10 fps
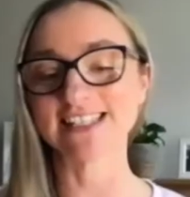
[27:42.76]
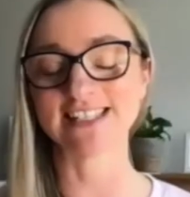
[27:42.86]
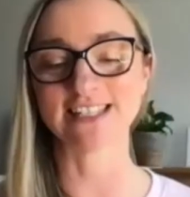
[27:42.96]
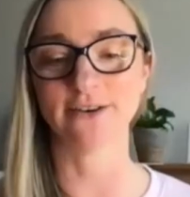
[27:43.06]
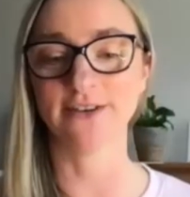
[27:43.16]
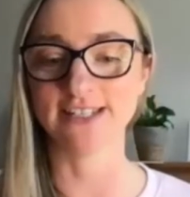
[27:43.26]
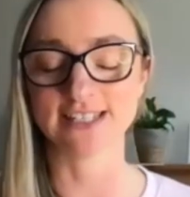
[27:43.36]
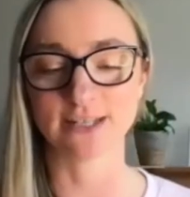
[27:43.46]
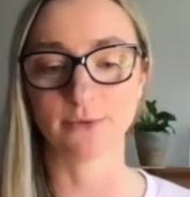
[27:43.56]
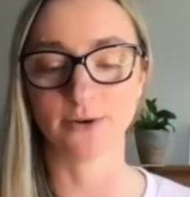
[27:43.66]
is going to
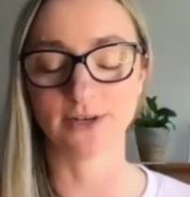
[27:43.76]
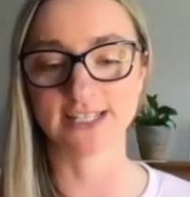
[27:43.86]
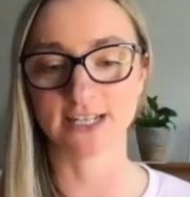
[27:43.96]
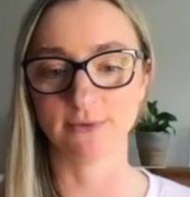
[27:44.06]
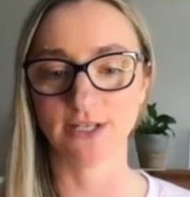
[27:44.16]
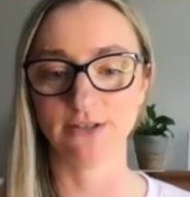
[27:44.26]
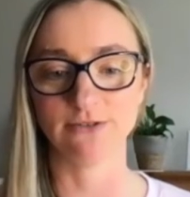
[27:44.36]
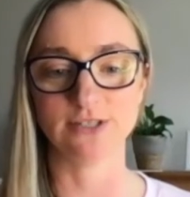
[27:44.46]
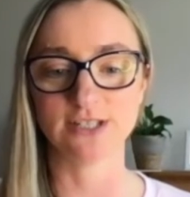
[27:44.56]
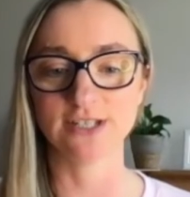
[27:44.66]
somewhere where it's going to be
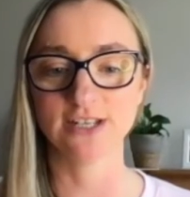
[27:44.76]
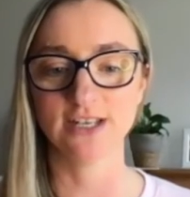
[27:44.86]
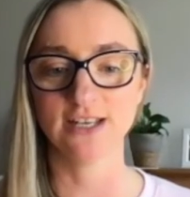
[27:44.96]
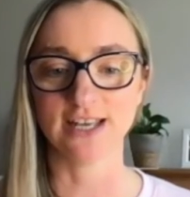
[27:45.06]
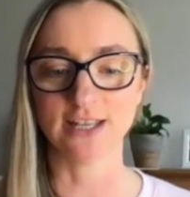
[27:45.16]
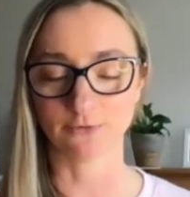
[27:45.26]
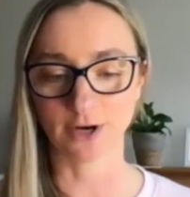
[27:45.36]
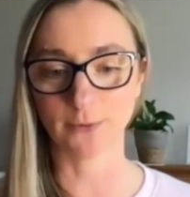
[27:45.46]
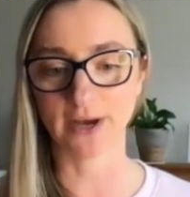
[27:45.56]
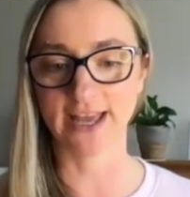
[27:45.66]
used in the
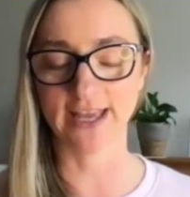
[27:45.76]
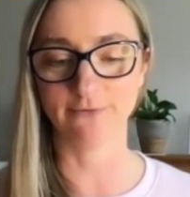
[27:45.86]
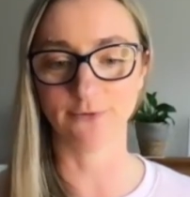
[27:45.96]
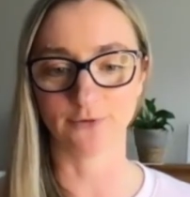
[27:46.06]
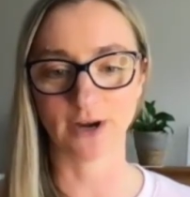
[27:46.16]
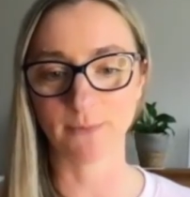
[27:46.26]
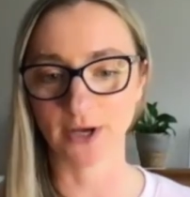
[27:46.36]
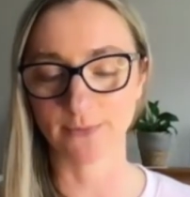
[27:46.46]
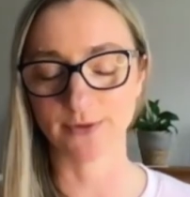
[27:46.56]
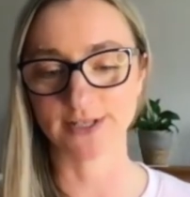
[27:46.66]
right way for the right
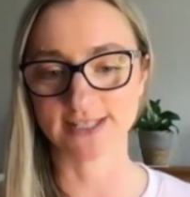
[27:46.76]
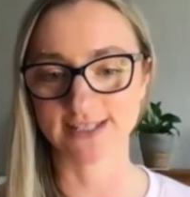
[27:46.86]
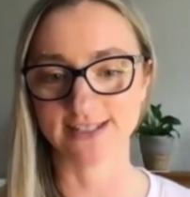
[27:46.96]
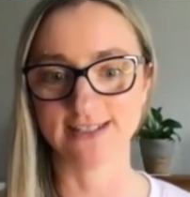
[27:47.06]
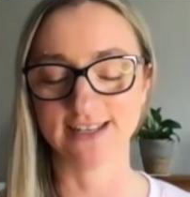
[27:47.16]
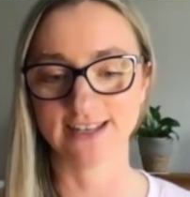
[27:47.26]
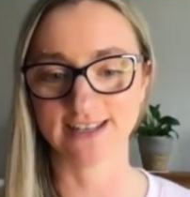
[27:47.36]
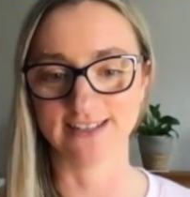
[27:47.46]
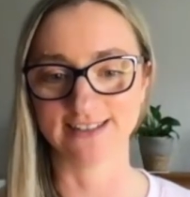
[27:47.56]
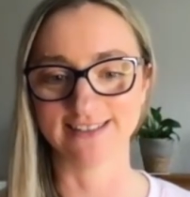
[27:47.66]
purpose, and
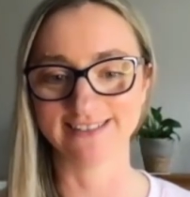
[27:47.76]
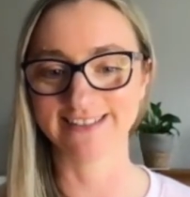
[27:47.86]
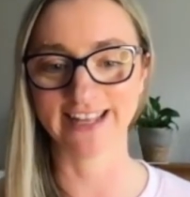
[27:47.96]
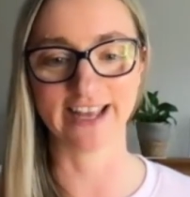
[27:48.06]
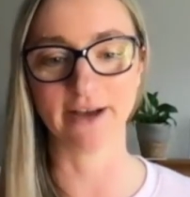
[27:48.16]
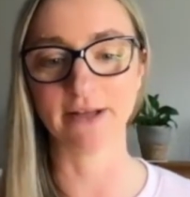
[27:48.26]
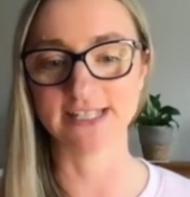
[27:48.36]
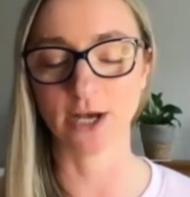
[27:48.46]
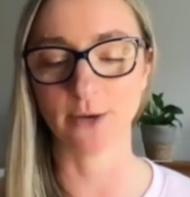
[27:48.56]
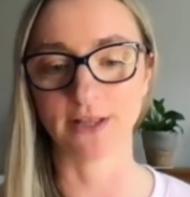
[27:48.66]
it's
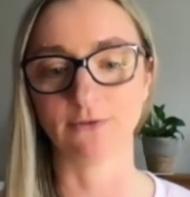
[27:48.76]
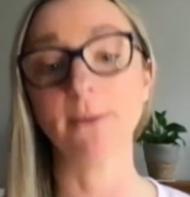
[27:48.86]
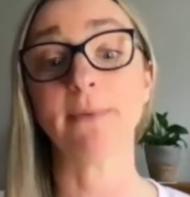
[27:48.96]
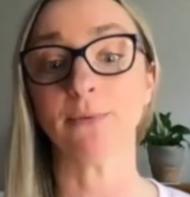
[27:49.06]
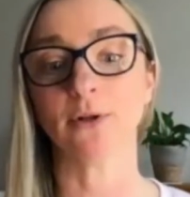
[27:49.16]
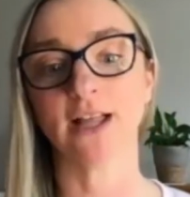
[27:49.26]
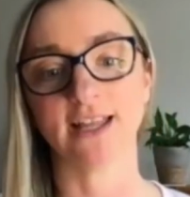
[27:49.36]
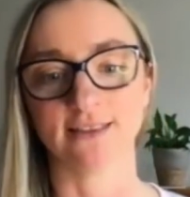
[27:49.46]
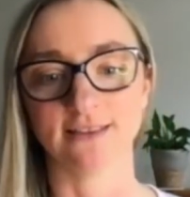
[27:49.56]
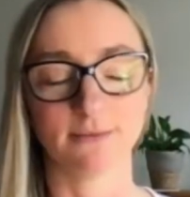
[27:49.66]
helping the right people
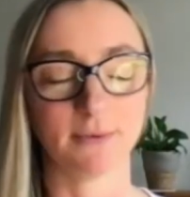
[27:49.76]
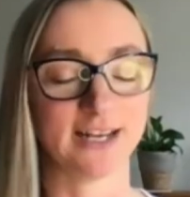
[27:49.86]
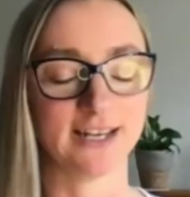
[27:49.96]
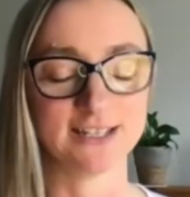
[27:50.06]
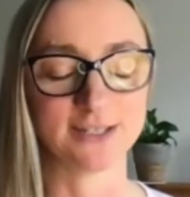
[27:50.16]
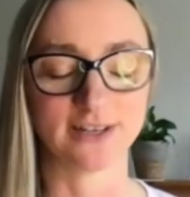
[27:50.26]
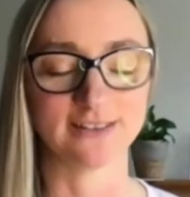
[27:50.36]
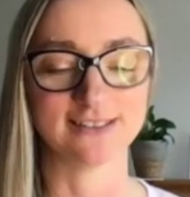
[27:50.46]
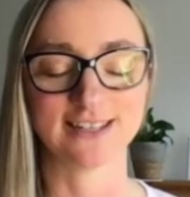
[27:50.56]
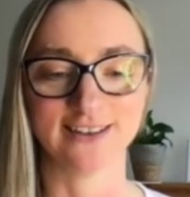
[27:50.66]
and the planet as
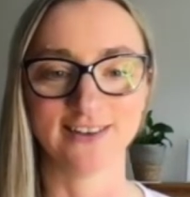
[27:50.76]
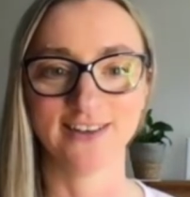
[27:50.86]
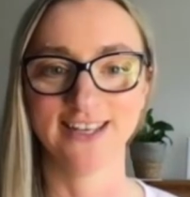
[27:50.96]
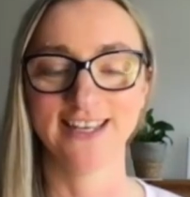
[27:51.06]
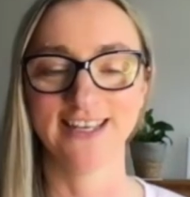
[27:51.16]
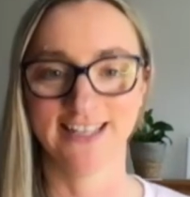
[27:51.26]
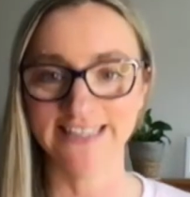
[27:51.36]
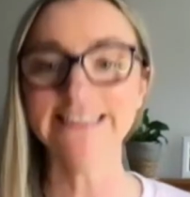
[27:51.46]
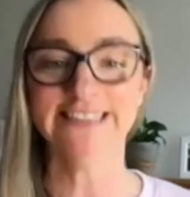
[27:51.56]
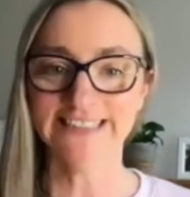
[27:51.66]
well. So
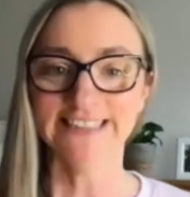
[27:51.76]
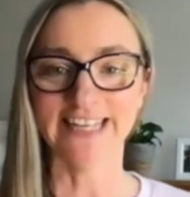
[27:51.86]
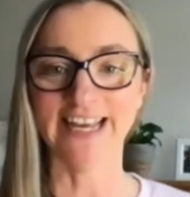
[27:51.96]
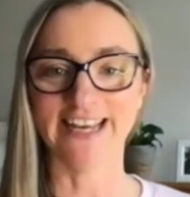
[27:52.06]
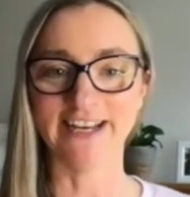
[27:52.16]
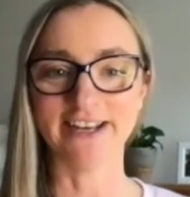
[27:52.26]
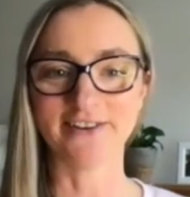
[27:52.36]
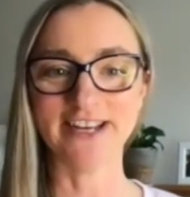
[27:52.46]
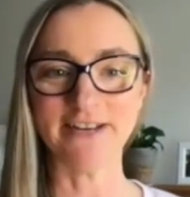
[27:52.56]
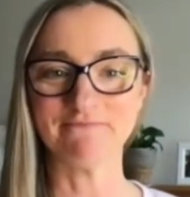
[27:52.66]
yeah, I agree.